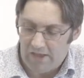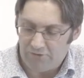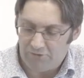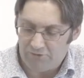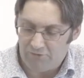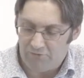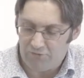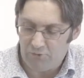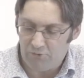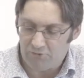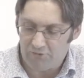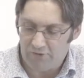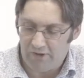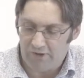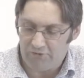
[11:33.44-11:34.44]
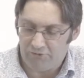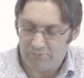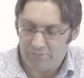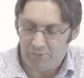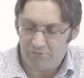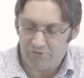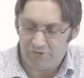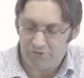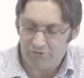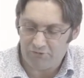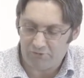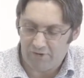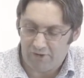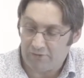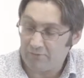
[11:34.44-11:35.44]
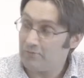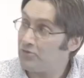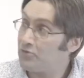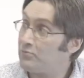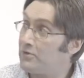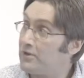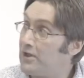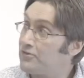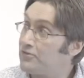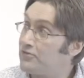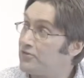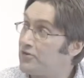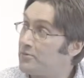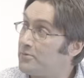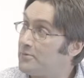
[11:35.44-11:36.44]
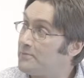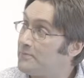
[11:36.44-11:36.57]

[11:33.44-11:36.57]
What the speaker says: Just a few slides to perhaps illustrate this relationship.